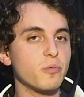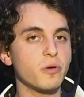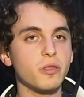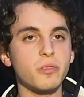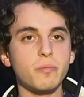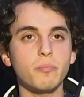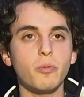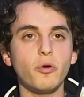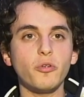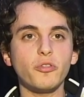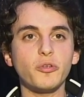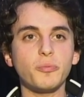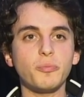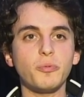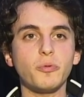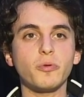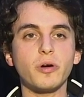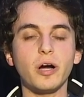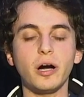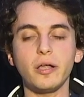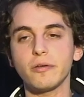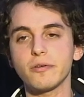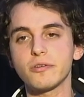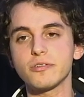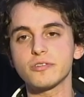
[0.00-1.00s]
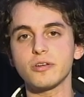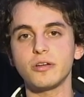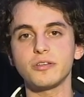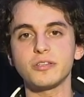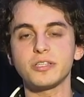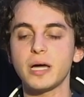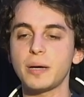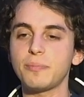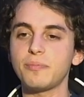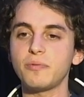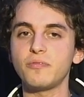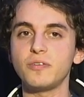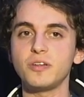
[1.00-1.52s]
with multiple colors on
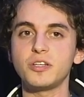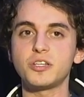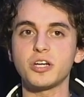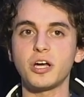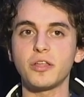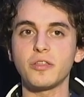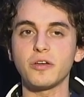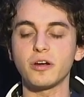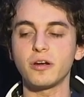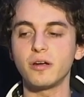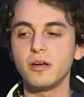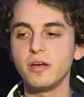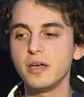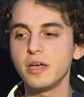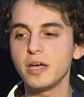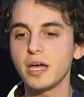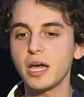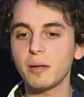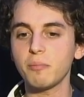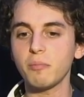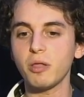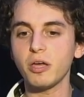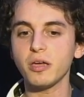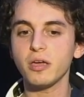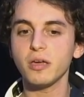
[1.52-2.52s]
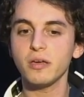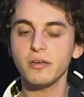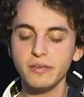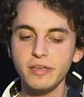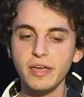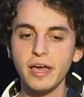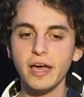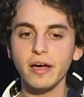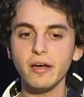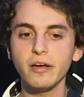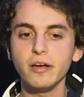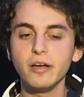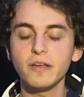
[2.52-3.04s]
top of each other, and like,
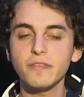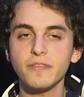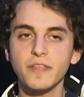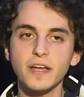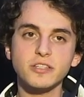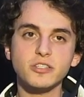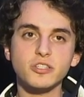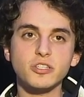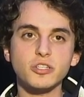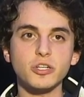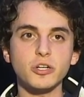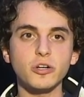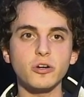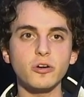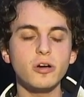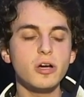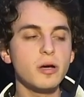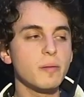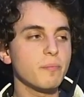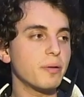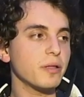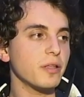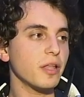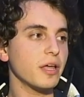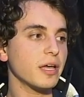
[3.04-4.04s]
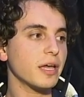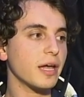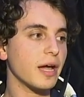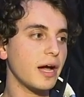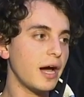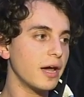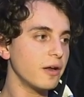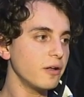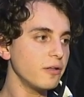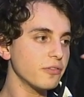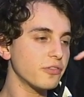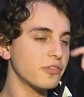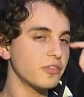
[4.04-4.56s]
yeah, that's true, but like,
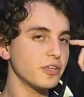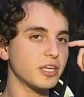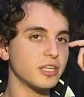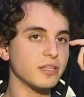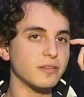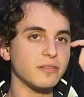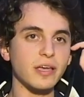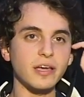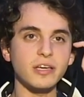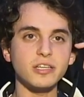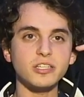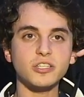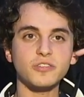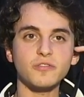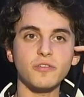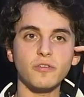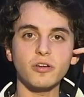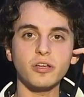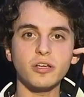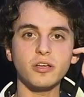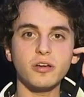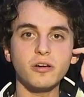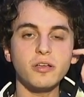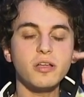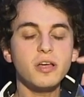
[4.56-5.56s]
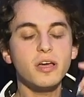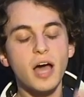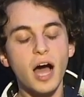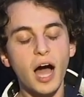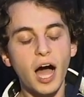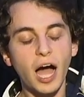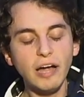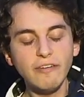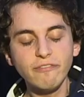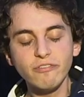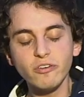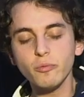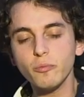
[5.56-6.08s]
I don't think it tastes very good.
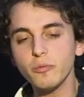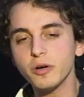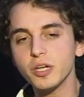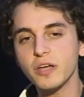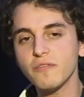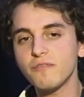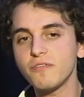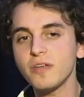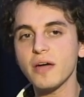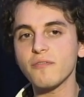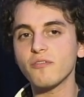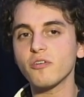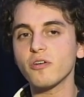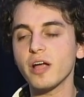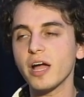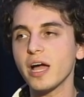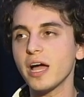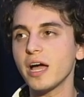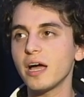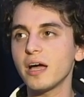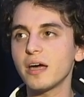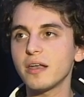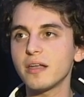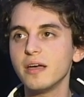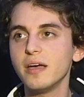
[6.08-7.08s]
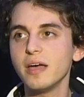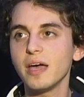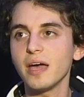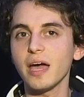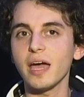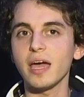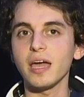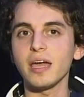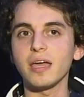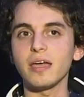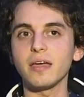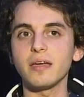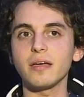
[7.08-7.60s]
I, for one, have never had
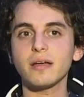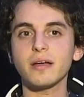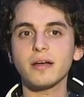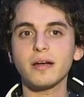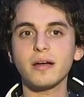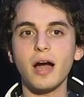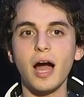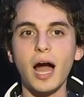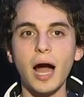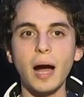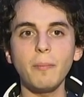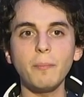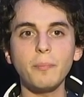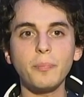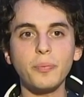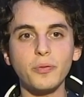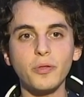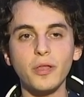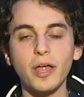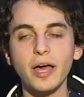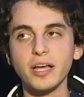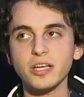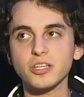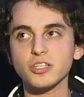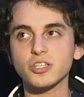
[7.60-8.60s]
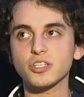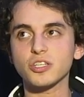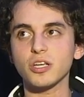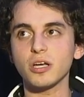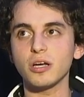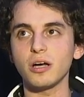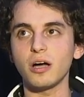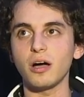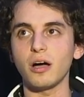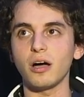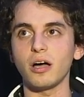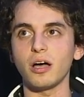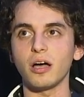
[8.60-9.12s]
a complex
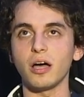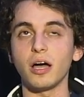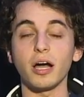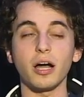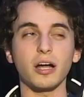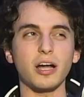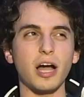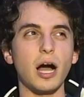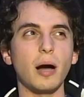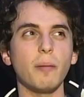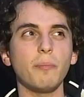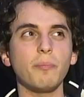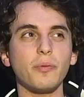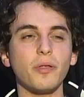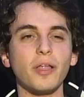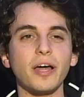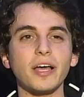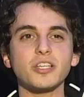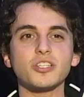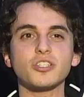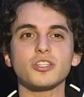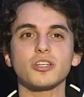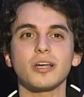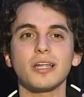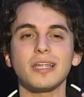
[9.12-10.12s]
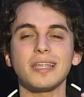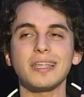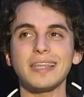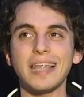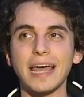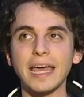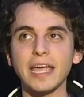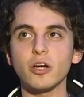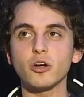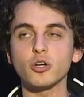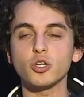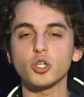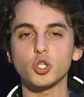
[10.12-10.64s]
uh, a complex
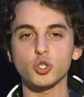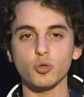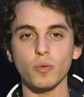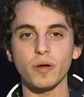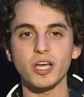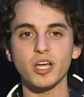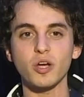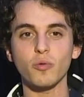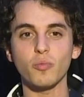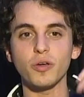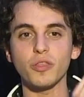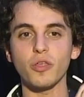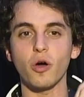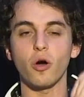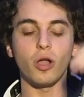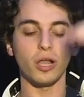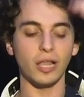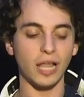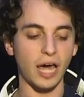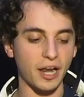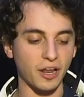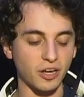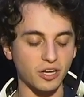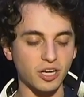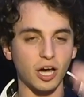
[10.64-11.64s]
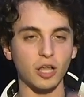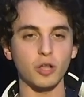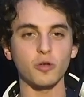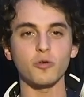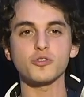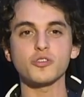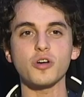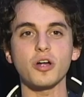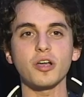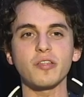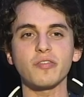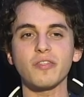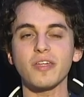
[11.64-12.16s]
layered drink with a lot of colors
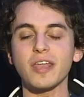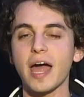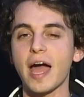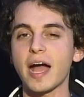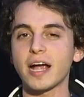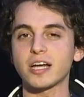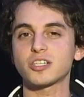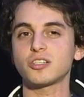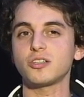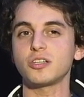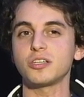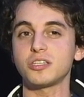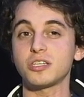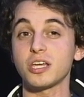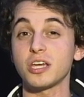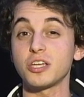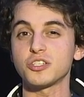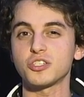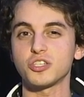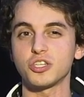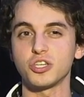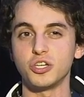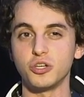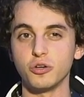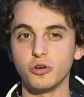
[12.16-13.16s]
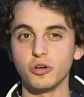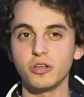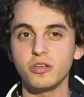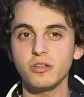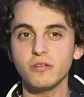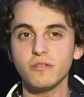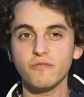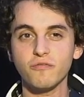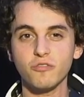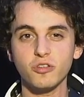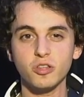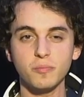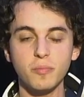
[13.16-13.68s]
on it that actually tastes good.
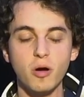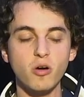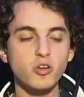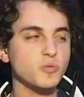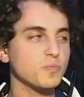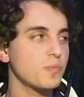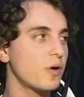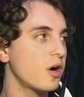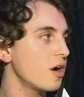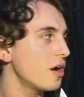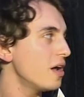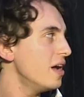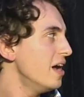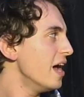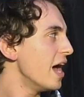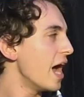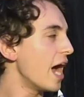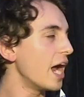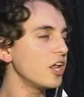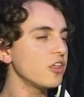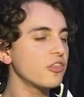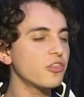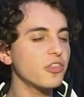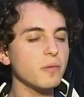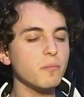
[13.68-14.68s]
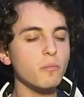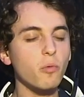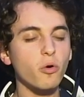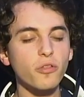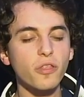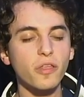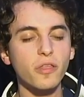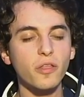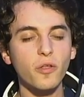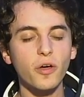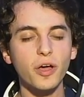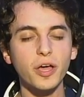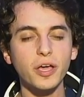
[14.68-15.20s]
For the most part, anything more
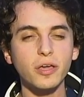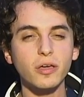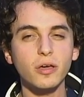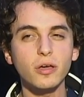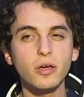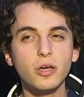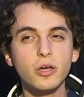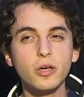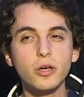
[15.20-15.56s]
than like